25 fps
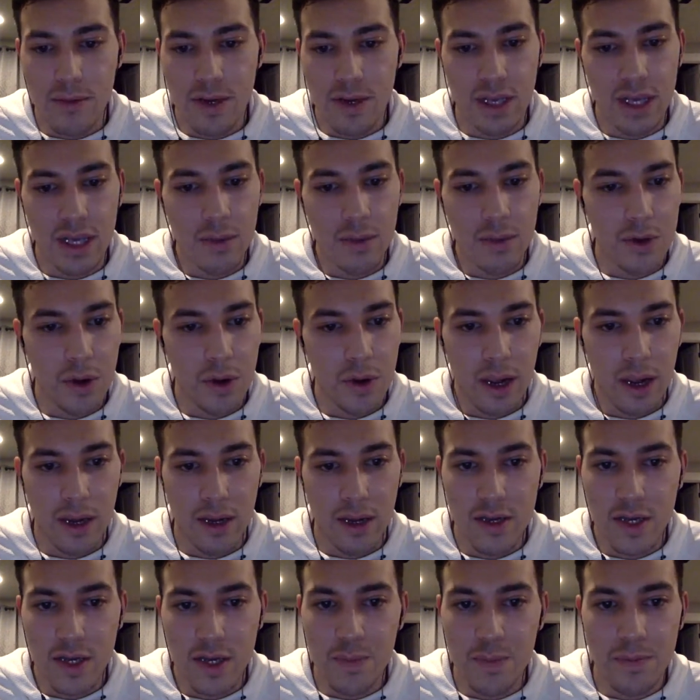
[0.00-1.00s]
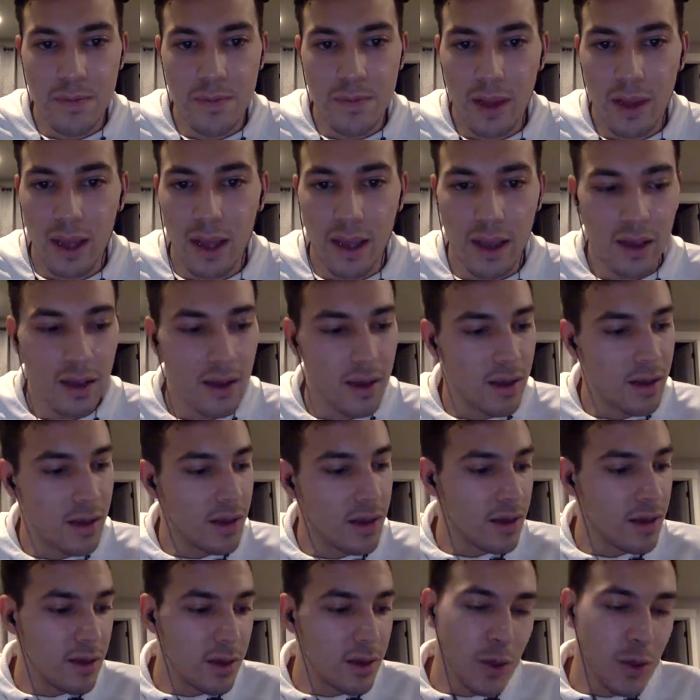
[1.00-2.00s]
Just keep trying. Just like
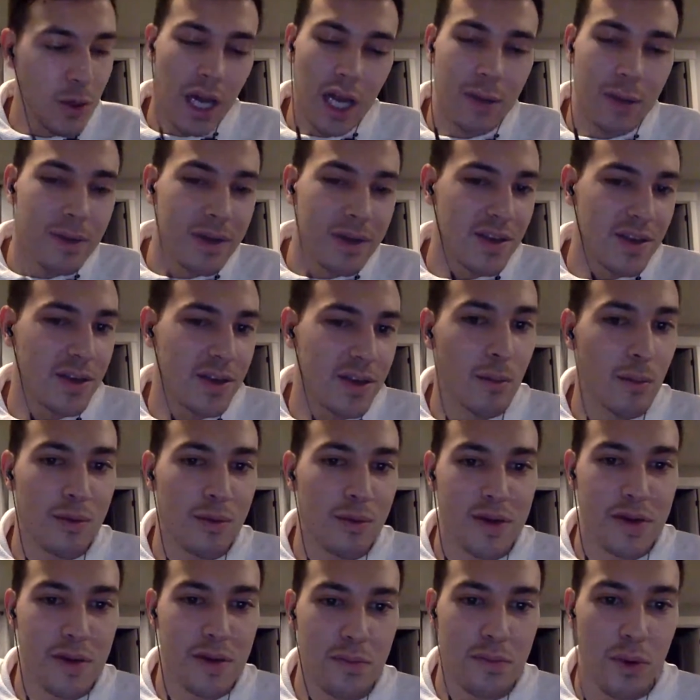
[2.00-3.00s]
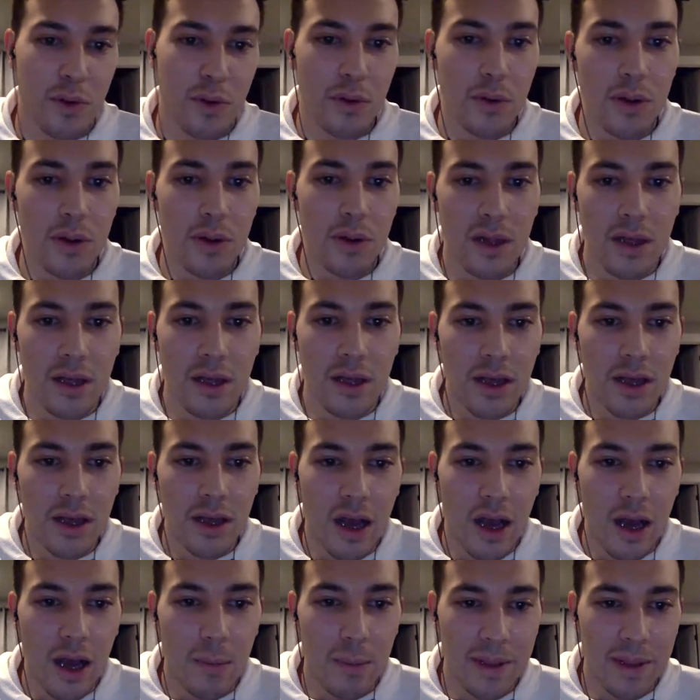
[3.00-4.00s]
you got to be as stubborn as a bull.
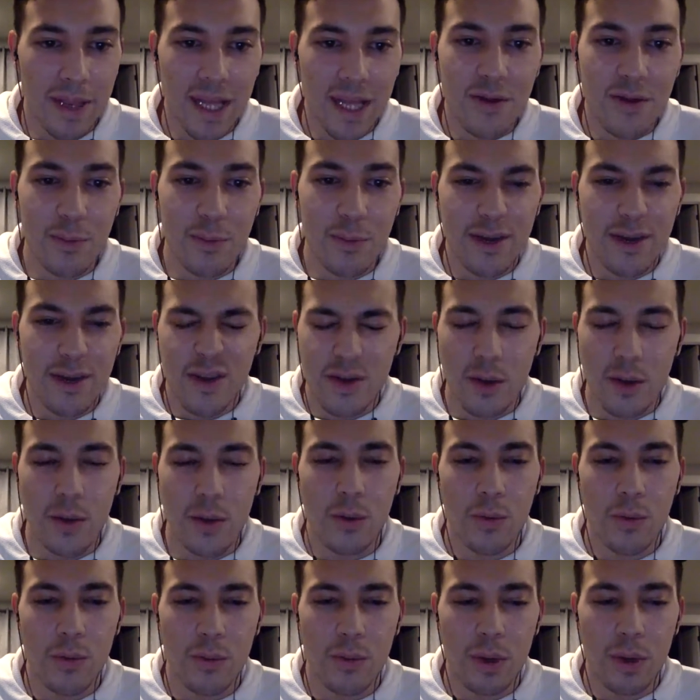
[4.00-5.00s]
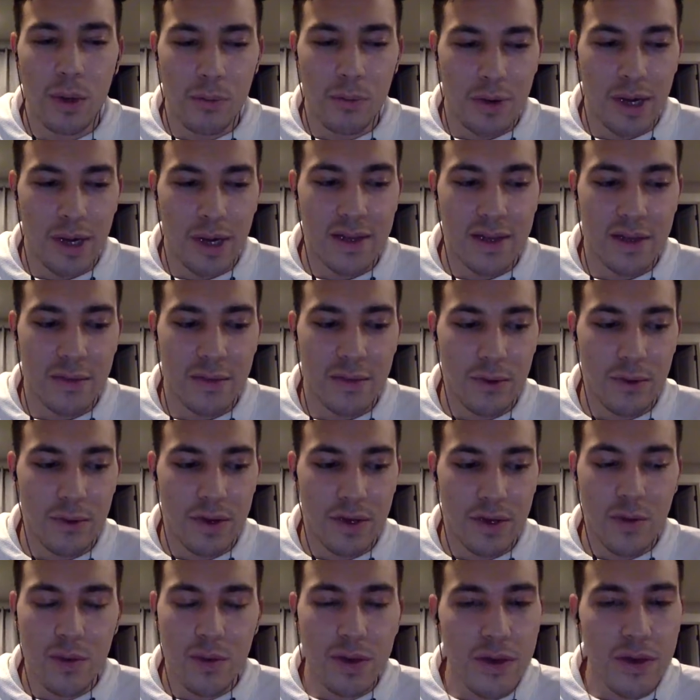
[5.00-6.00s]
Um, and that's what made her so impressive
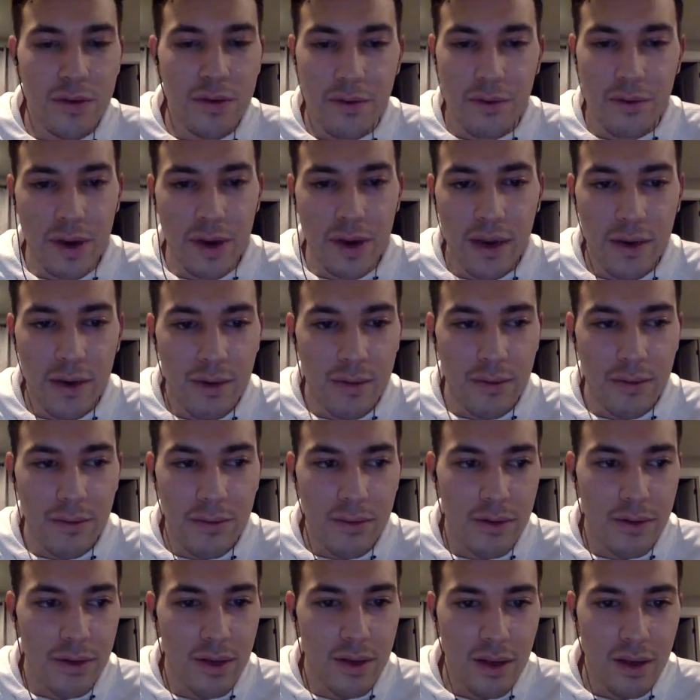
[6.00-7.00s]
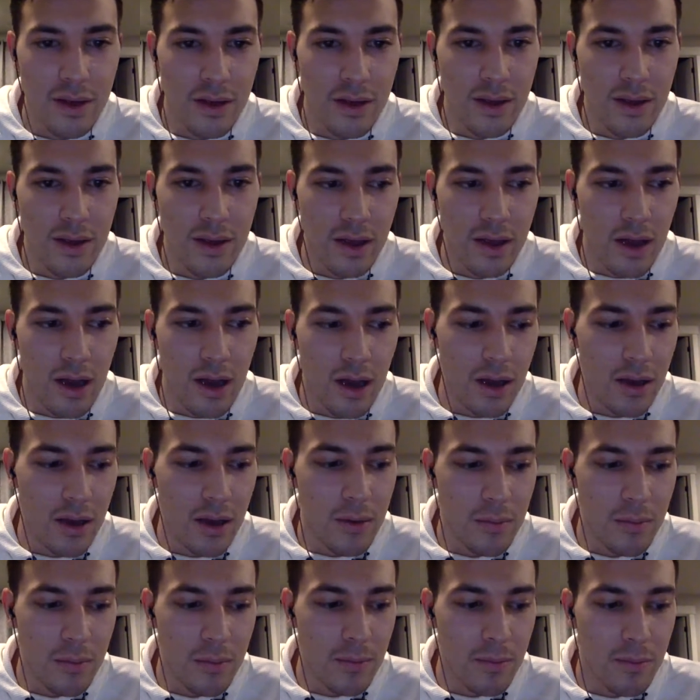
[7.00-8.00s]
was she wasn't afraid of
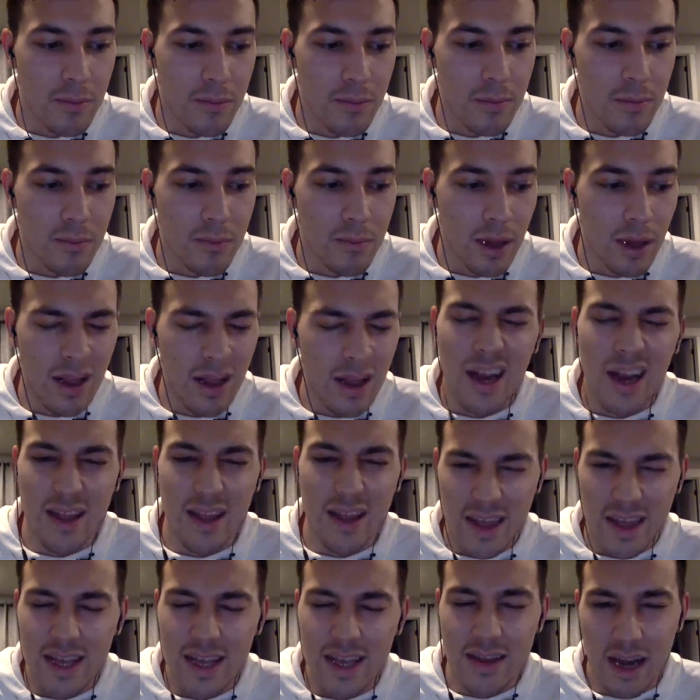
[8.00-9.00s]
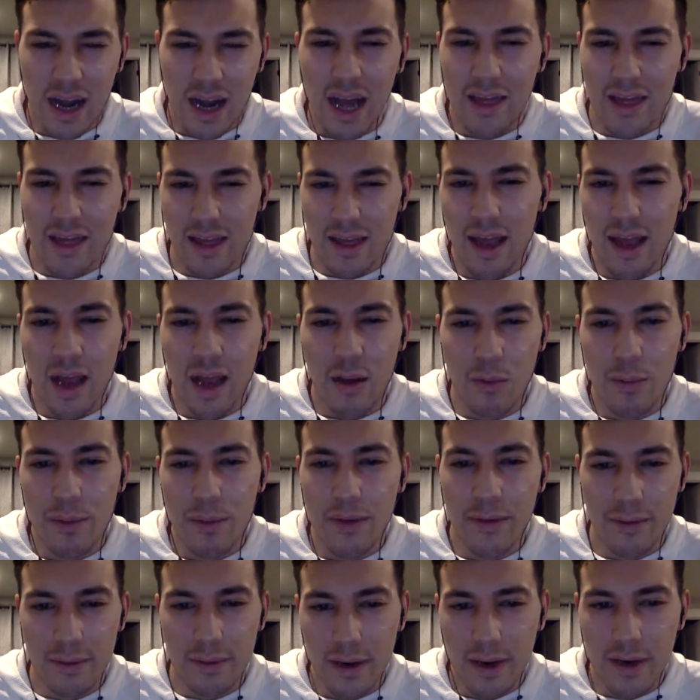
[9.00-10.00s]
um, a lot of the things that I think I would
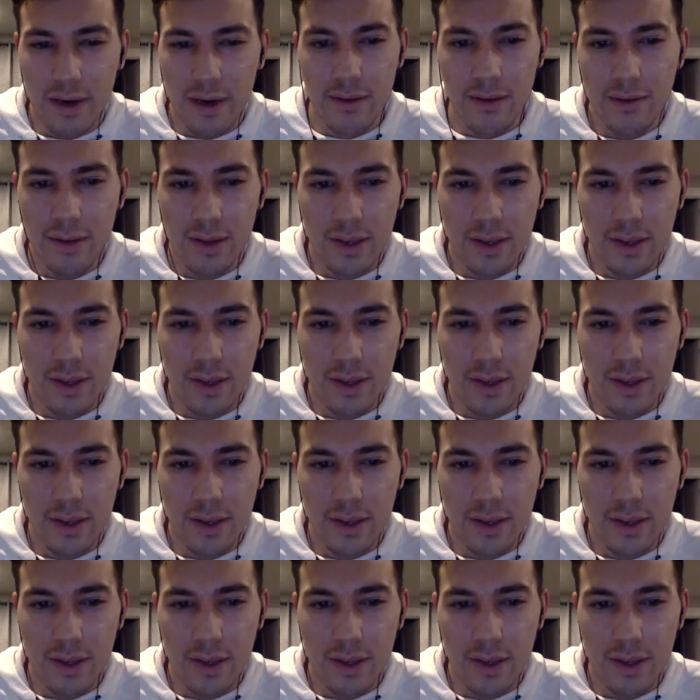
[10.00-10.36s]
be afraid of.